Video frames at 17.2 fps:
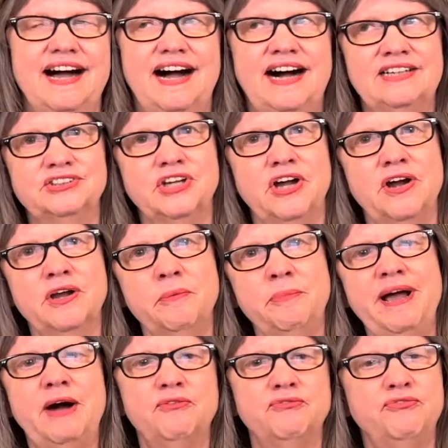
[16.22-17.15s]
I'll talk
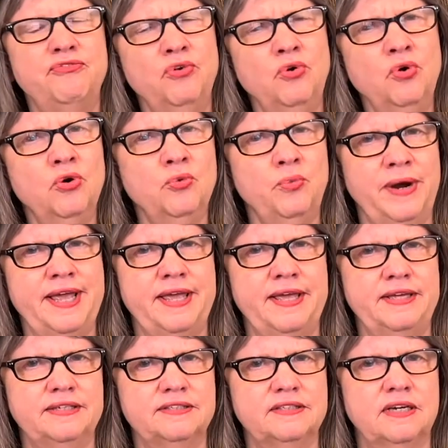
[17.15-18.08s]
about 4
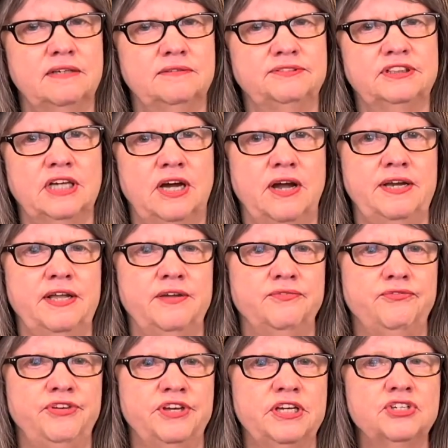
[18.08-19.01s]
ways of signing
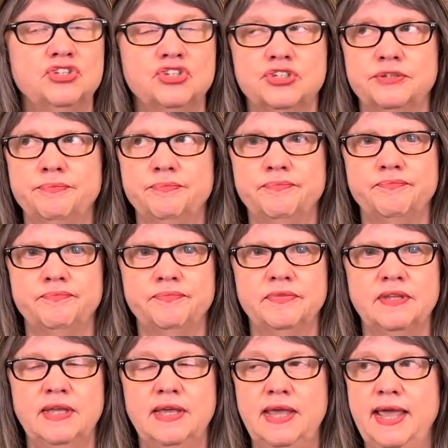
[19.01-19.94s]
fish
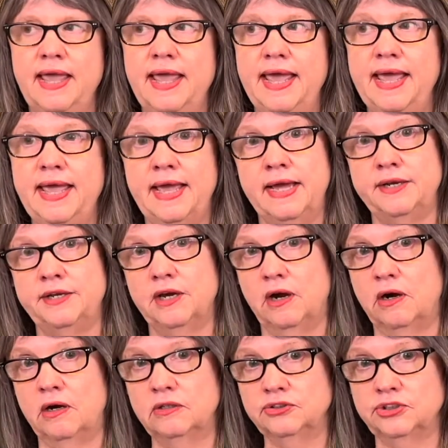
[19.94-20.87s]
and
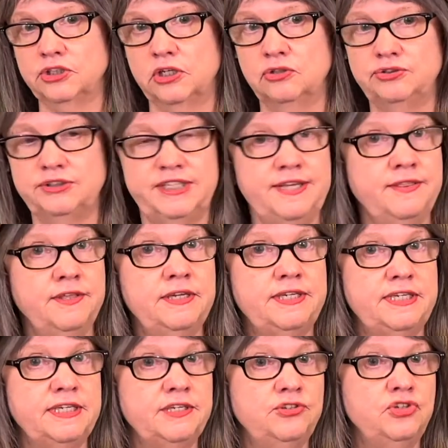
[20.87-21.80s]
also see the
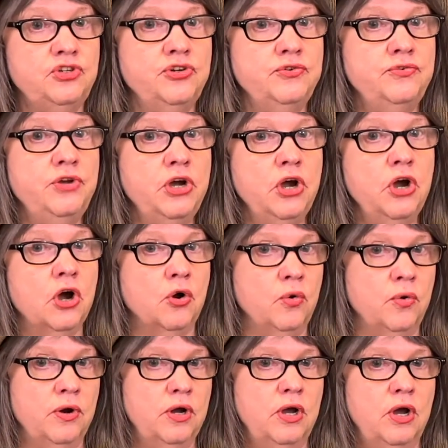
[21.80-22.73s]
did you know
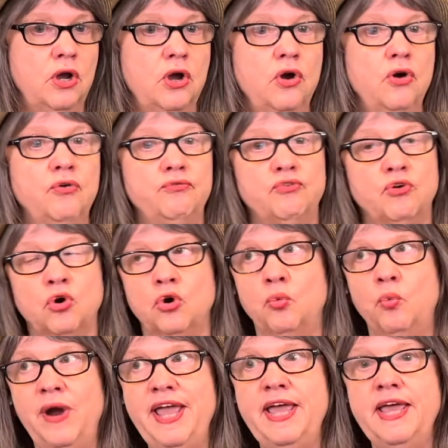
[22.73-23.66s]
for
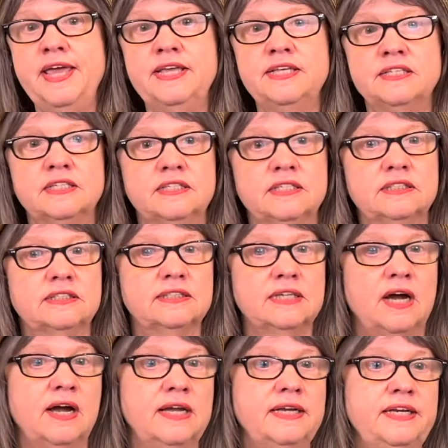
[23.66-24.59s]
ways to
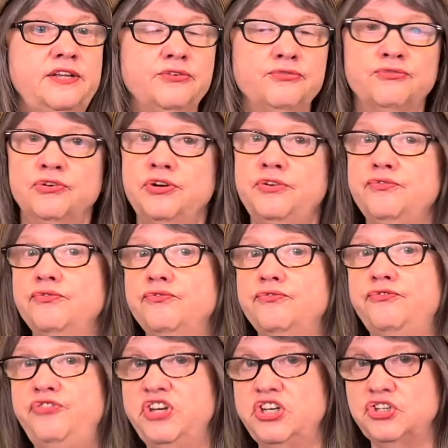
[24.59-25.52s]
sign different
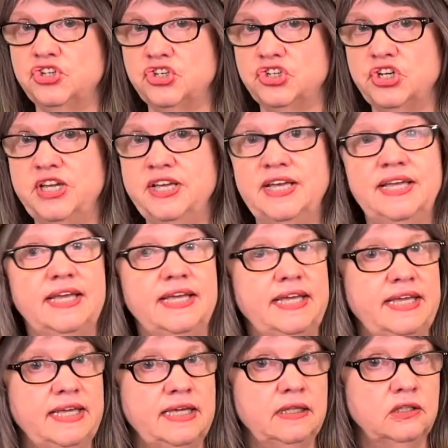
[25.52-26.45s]
fish
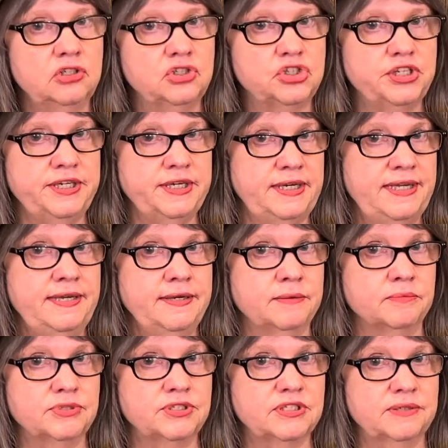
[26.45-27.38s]
English
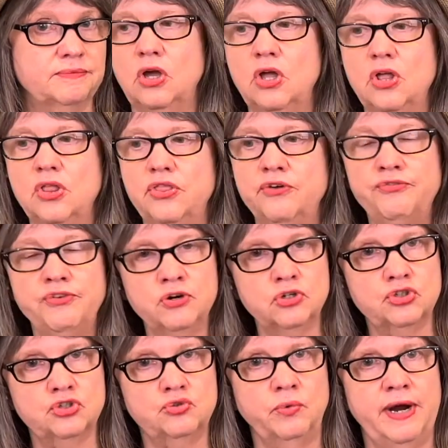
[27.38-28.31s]
idioms. The
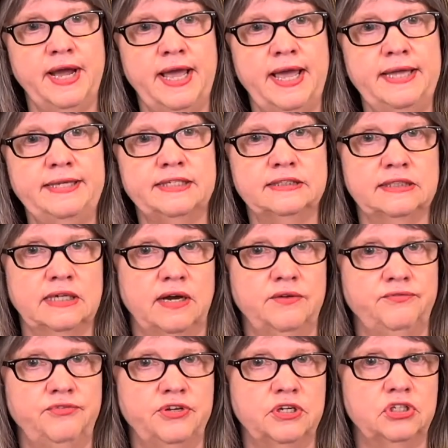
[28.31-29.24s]
first way to
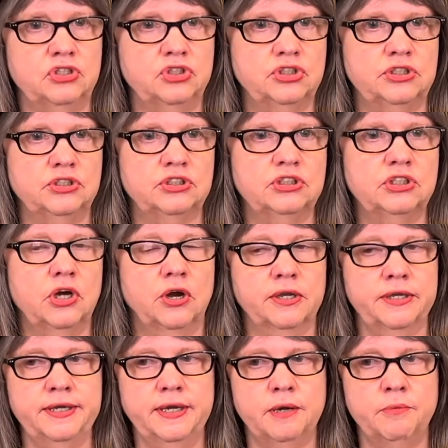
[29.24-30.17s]
sign fish is
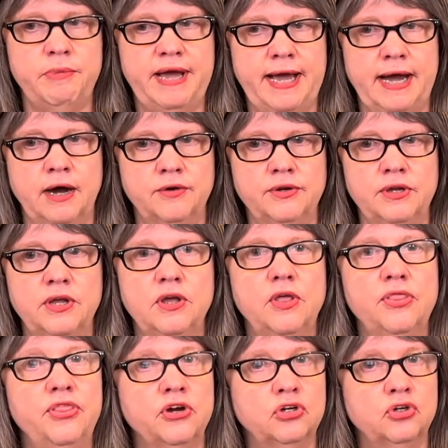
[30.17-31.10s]
talking about
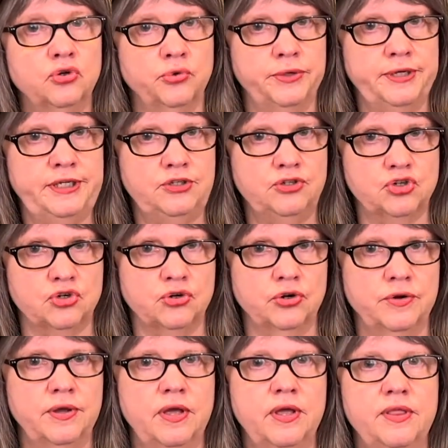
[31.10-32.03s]
the creature,
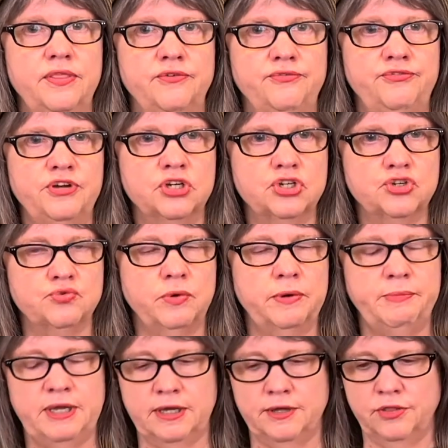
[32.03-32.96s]
the fish
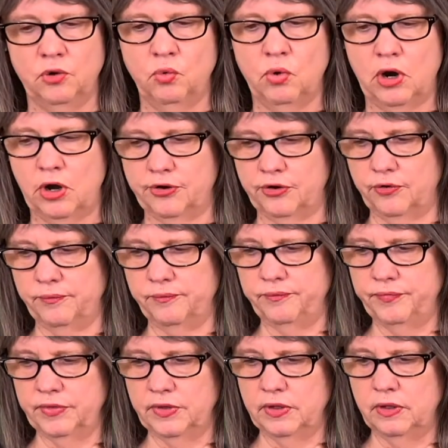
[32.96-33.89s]
swimming in the water.
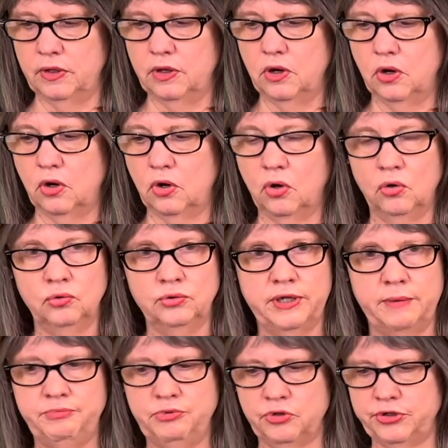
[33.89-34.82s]
Hold
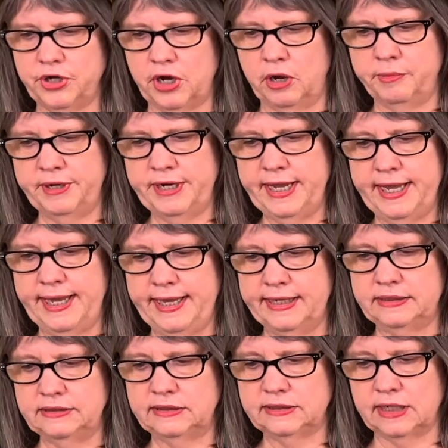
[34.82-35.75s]
up your dominant
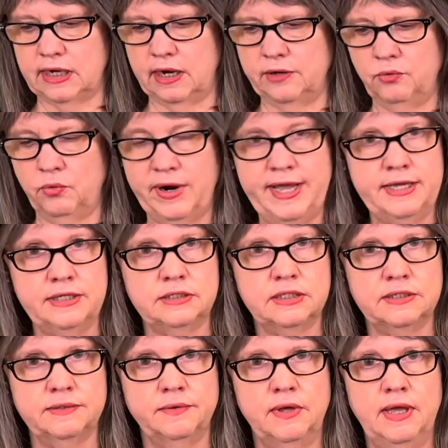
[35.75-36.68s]
hand
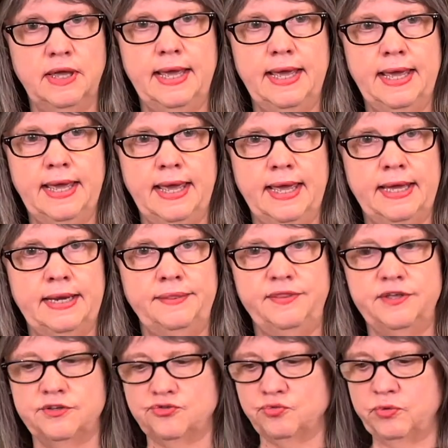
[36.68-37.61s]
sideways, and
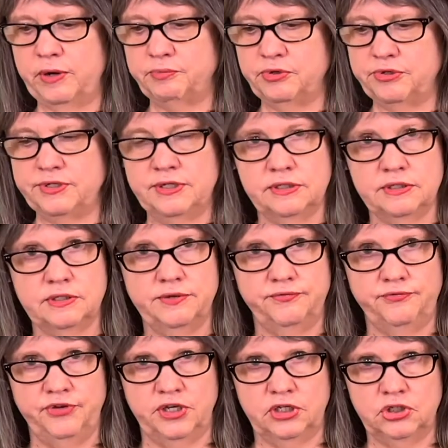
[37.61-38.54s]
this represents the
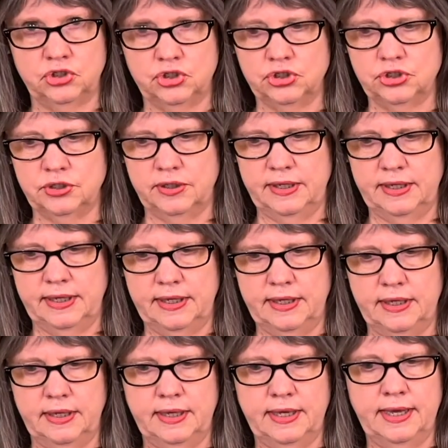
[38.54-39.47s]
fish,
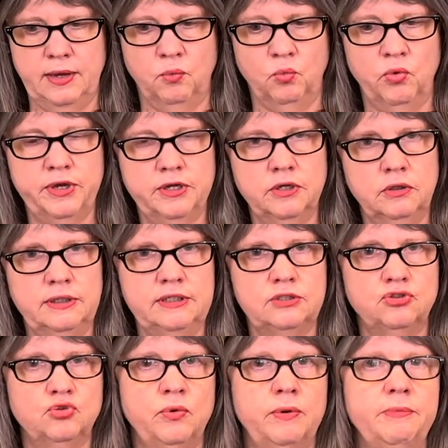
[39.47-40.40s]
and wiggle
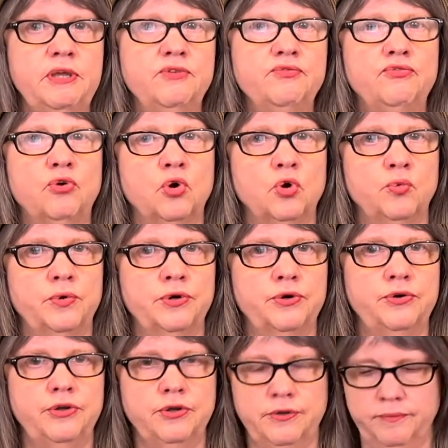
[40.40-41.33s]
it swimming
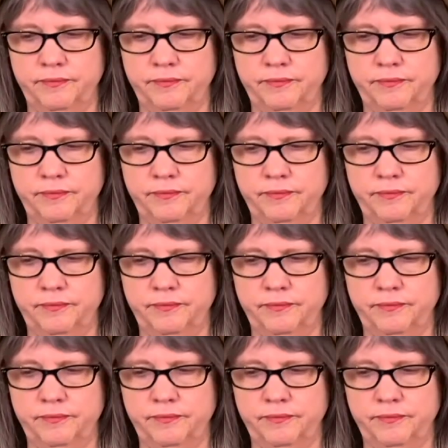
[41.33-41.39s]
forward.